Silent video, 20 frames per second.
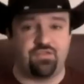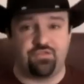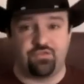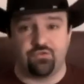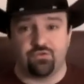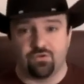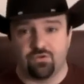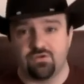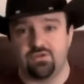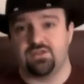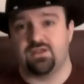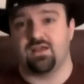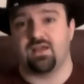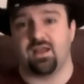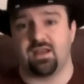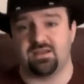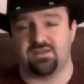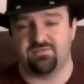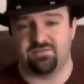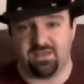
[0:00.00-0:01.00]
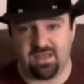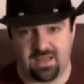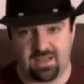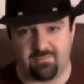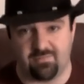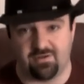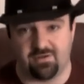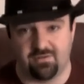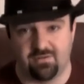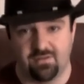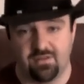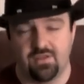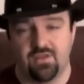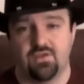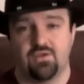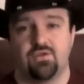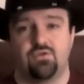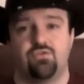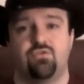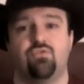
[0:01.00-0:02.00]
a third kind of gamer
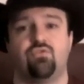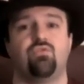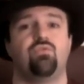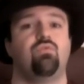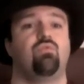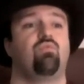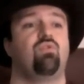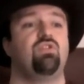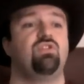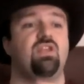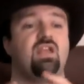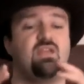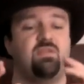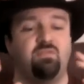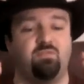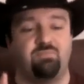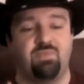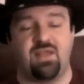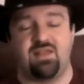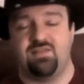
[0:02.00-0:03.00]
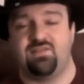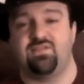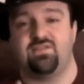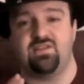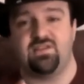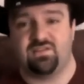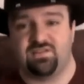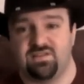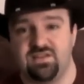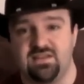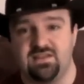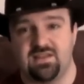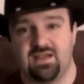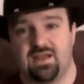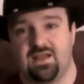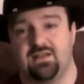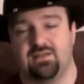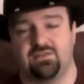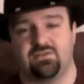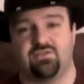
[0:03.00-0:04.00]
who, when they spend $60,
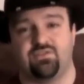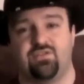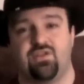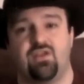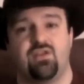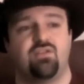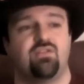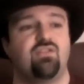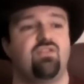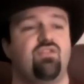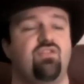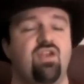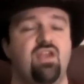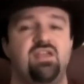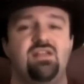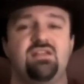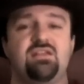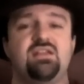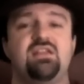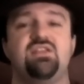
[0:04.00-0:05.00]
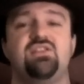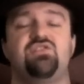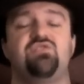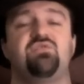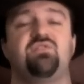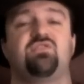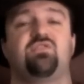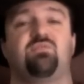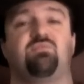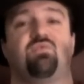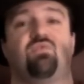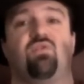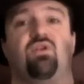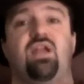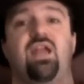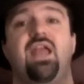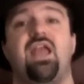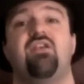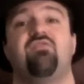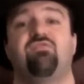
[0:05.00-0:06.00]
they need to
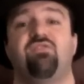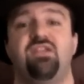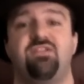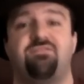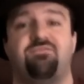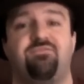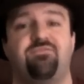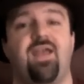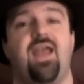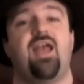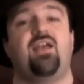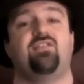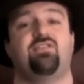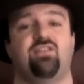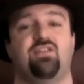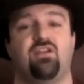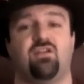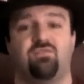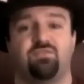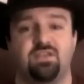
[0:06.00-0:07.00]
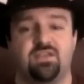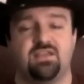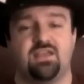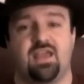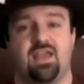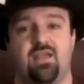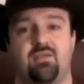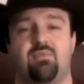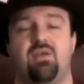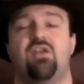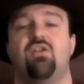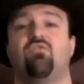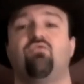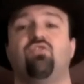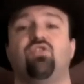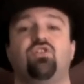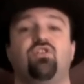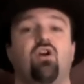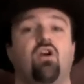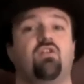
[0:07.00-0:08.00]
explore every facet of the game,
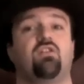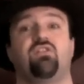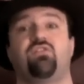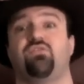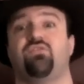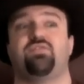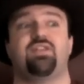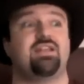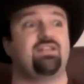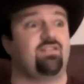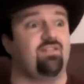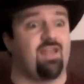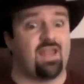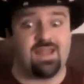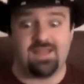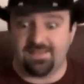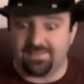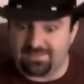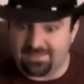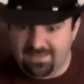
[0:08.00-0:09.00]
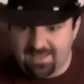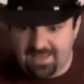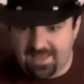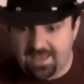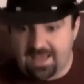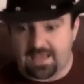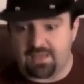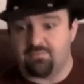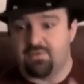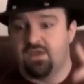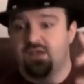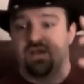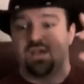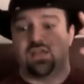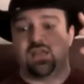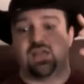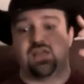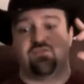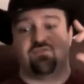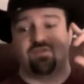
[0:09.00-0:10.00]
regardless of if they like the game,
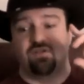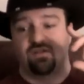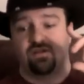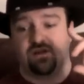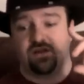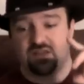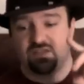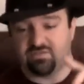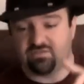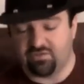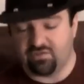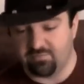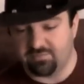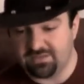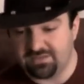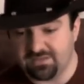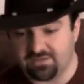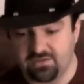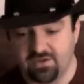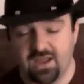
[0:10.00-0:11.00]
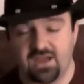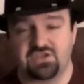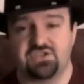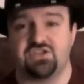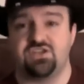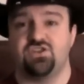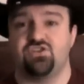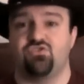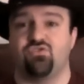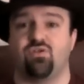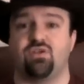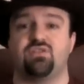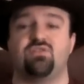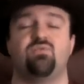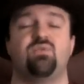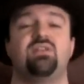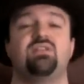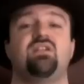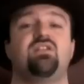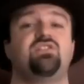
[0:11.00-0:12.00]
if it's something that they're actually enjoying
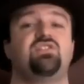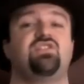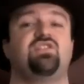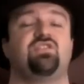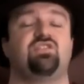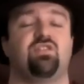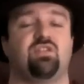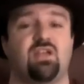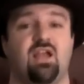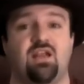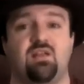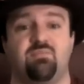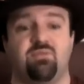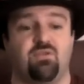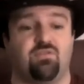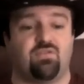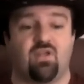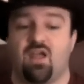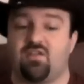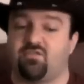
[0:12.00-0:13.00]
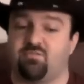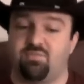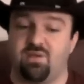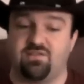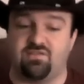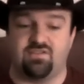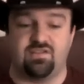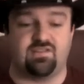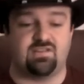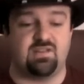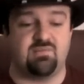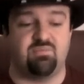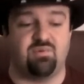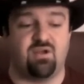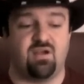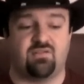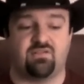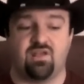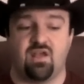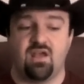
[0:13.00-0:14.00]
doing. They're just the kind of person I spent 60
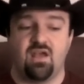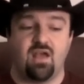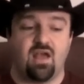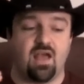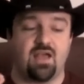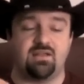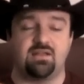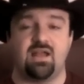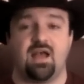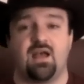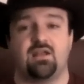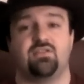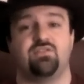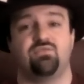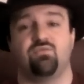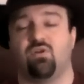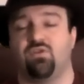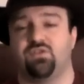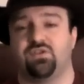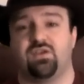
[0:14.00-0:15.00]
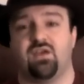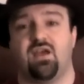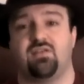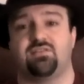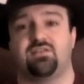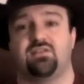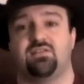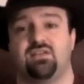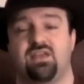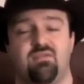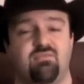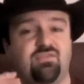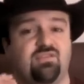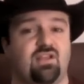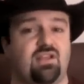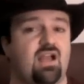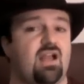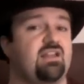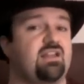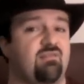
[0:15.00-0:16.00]
bucks, I got to do all the content in the game because
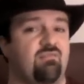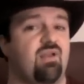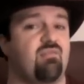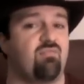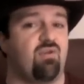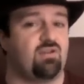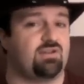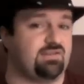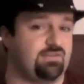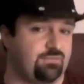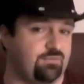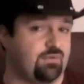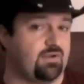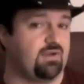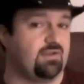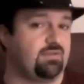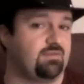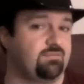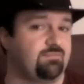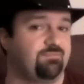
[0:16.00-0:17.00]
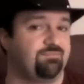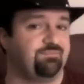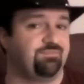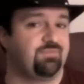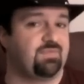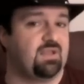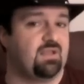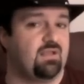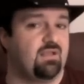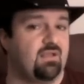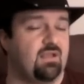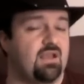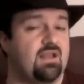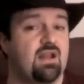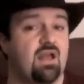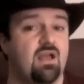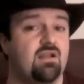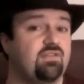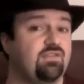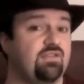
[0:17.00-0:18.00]
I got to get my money's worth.
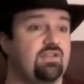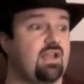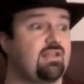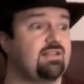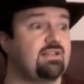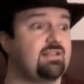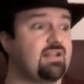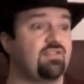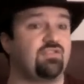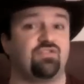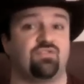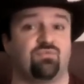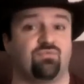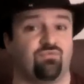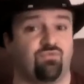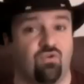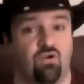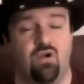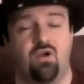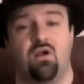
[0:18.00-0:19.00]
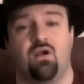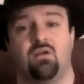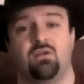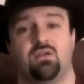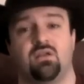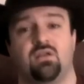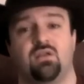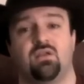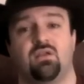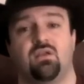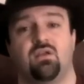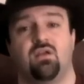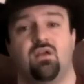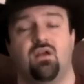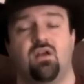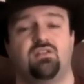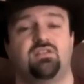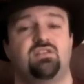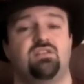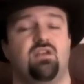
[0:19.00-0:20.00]
And honestly, I think that's the wrong
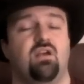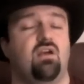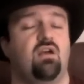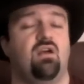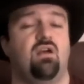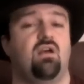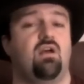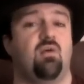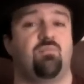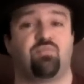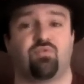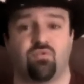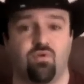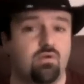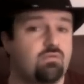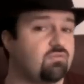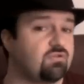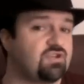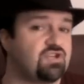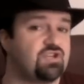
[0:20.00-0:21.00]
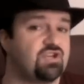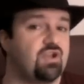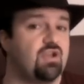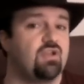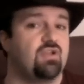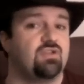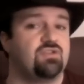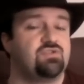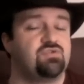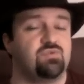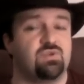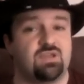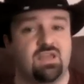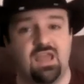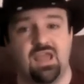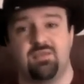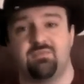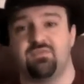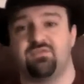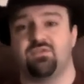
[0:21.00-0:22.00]
uh, uh, approach to a
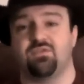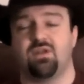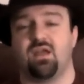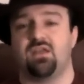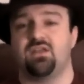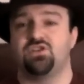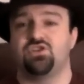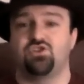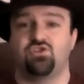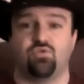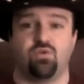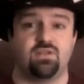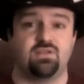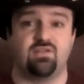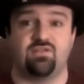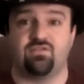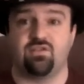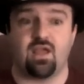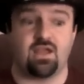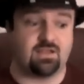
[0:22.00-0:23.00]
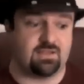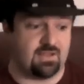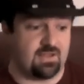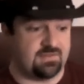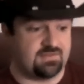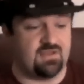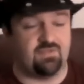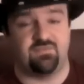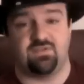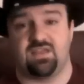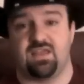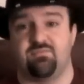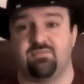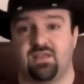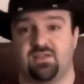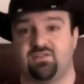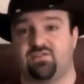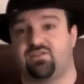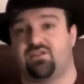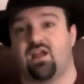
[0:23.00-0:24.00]
game. If you're not enjoying the side content of a game
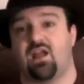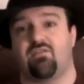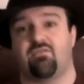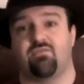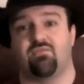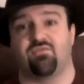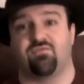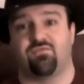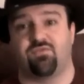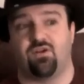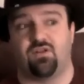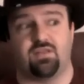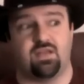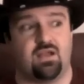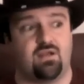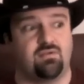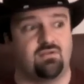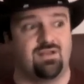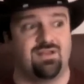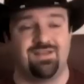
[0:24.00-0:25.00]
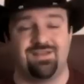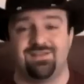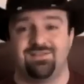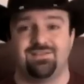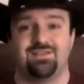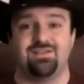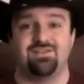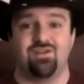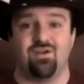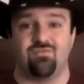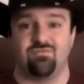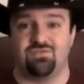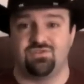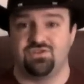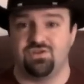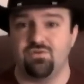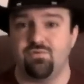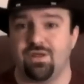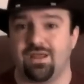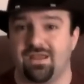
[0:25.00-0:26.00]
like Skyrim or Fallout, then don't
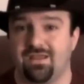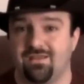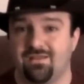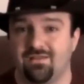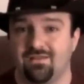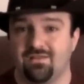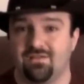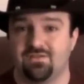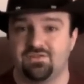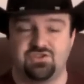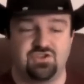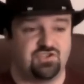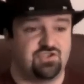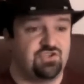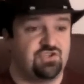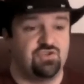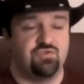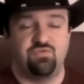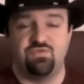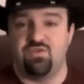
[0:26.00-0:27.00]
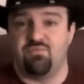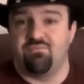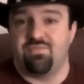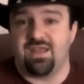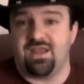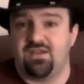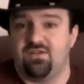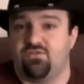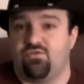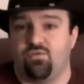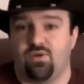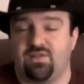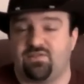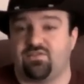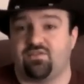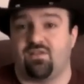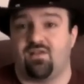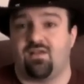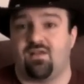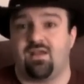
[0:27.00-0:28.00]
do it. Just do the main
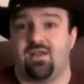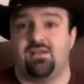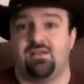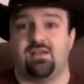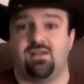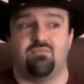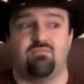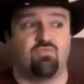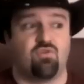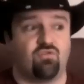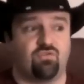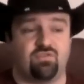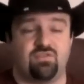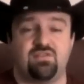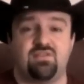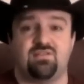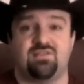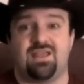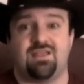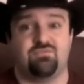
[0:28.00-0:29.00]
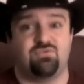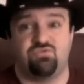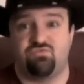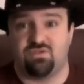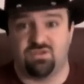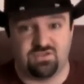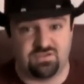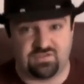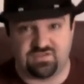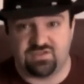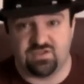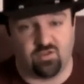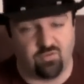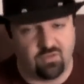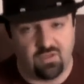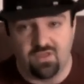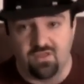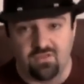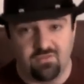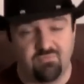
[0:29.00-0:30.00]
quest line, and in most of these games, you can
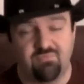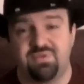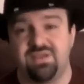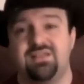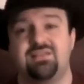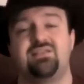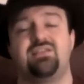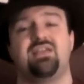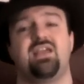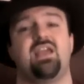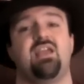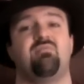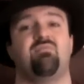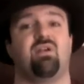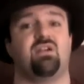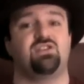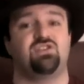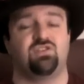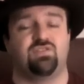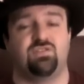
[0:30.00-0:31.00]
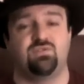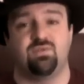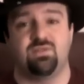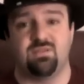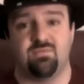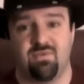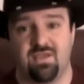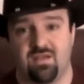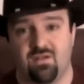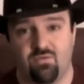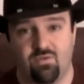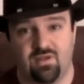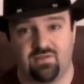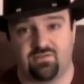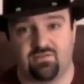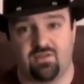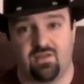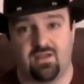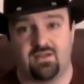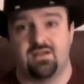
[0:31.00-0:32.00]
still beat the game by just doing the main
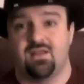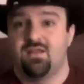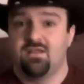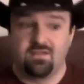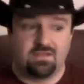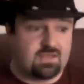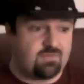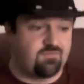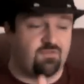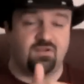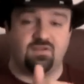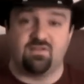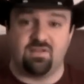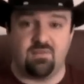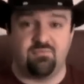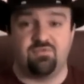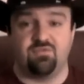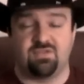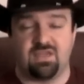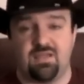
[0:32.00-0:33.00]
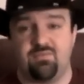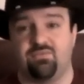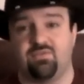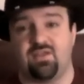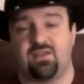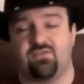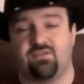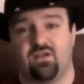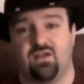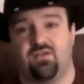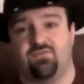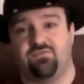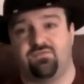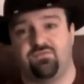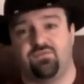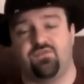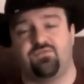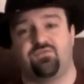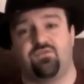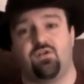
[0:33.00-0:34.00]
quest line. For example, games like uh,
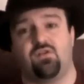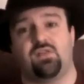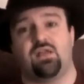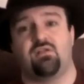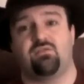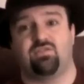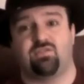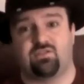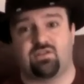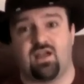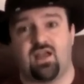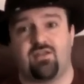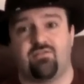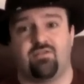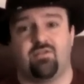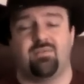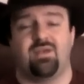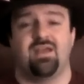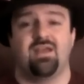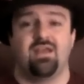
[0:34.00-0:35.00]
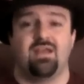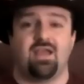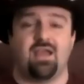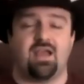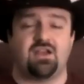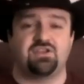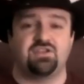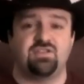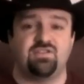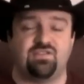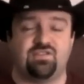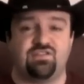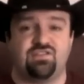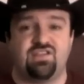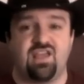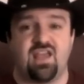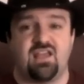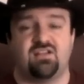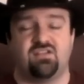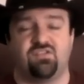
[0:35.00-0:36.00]
uh Fallout and Skyrim actually
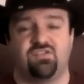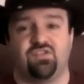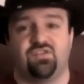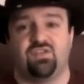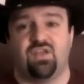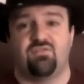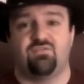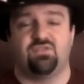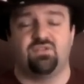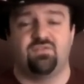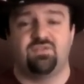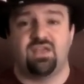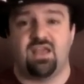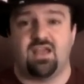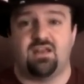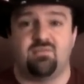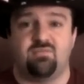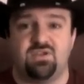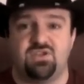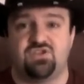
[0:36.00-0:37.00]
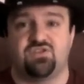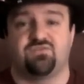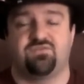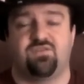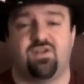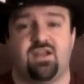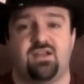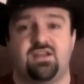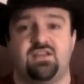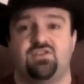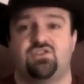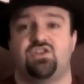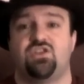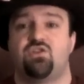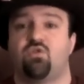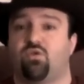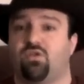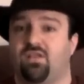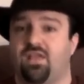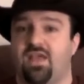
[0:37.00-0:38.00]
scale the level of the enemies you're fighting to
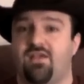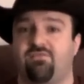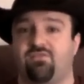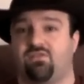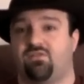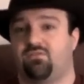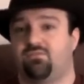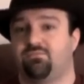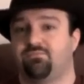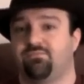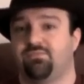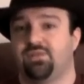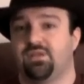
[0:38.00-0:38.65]
your level.